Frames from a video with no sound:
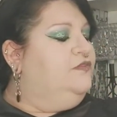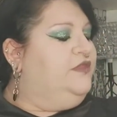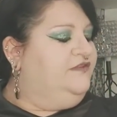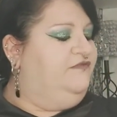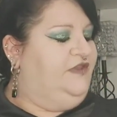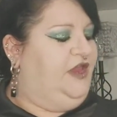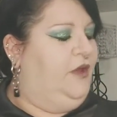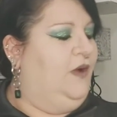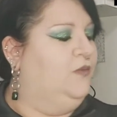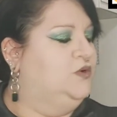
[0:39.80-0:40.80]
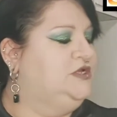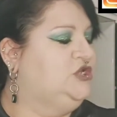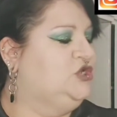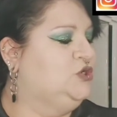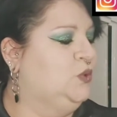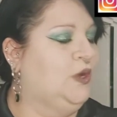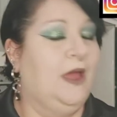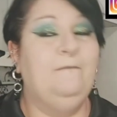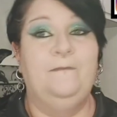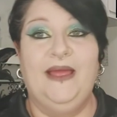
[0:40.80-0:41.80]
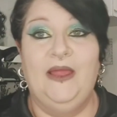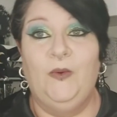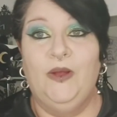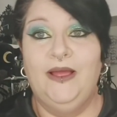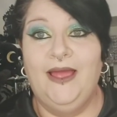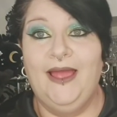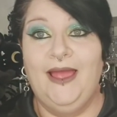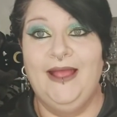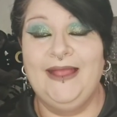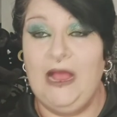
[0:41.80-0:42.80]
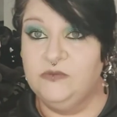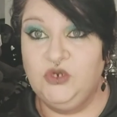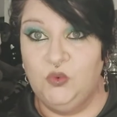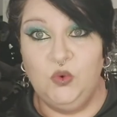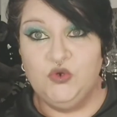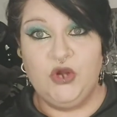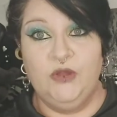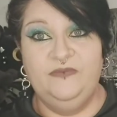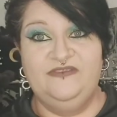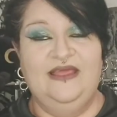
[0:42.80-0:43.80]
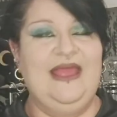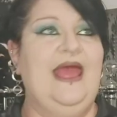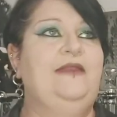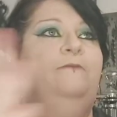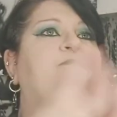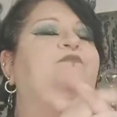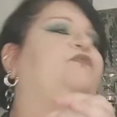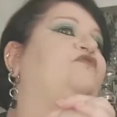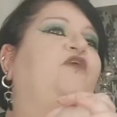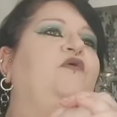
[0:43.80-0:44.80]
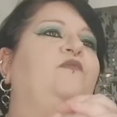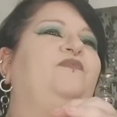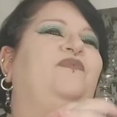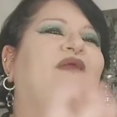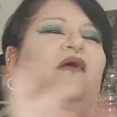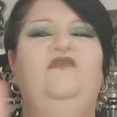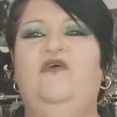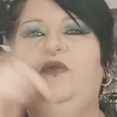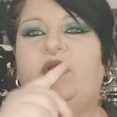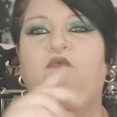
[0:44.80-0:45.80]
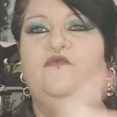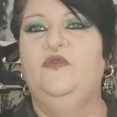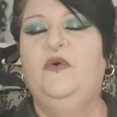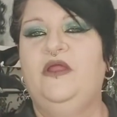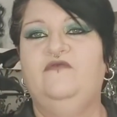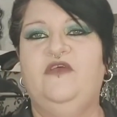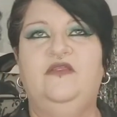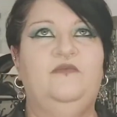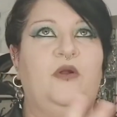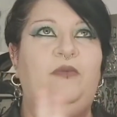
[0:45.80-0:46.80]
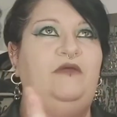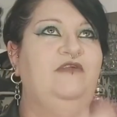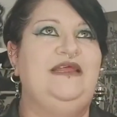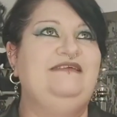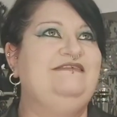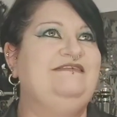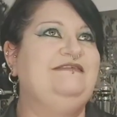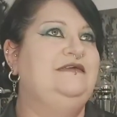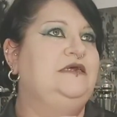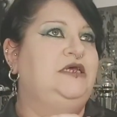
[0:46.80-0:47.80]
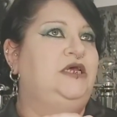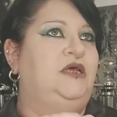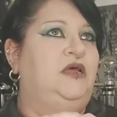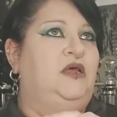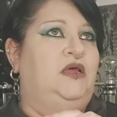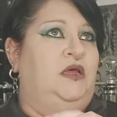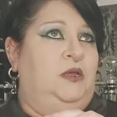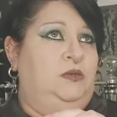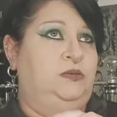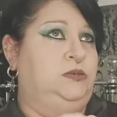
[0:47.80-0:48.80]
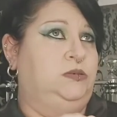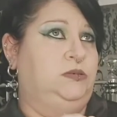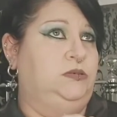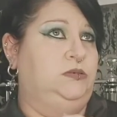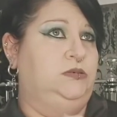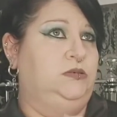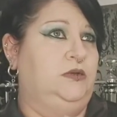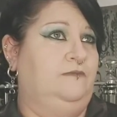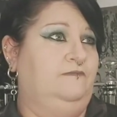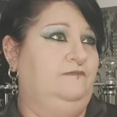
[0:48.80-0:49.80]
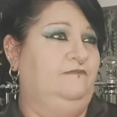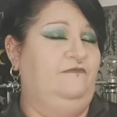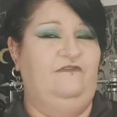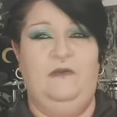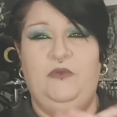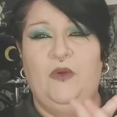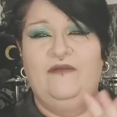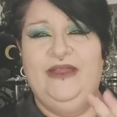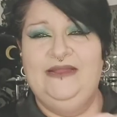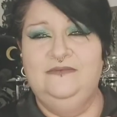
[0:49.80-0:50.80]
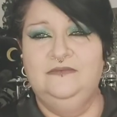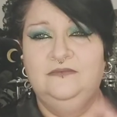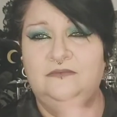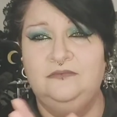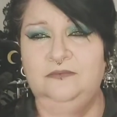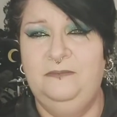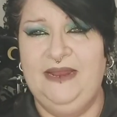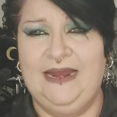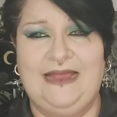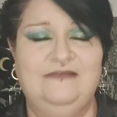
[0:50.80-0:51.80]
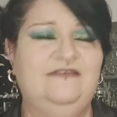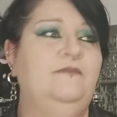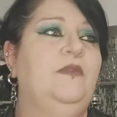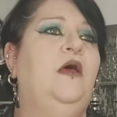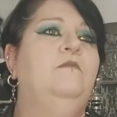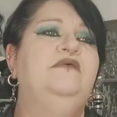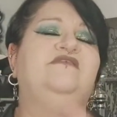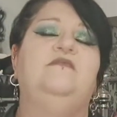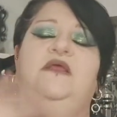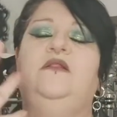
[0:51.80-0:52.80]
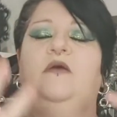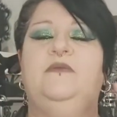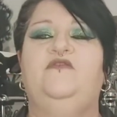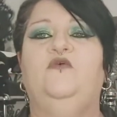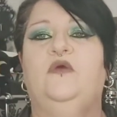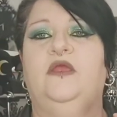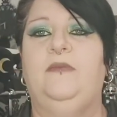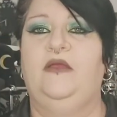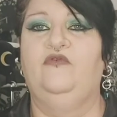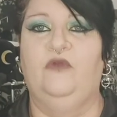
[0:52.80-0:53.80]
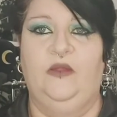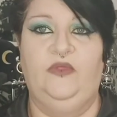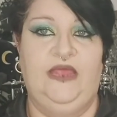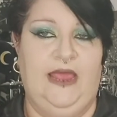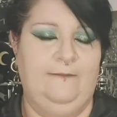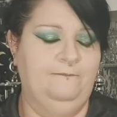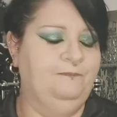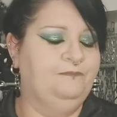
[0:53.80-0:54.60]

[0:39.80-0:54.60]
This video I wanted to talk about capsule wardrobes again, so kind of following on from the one I've done that probably released February, bit late, but something that I've been talking about throughout the year.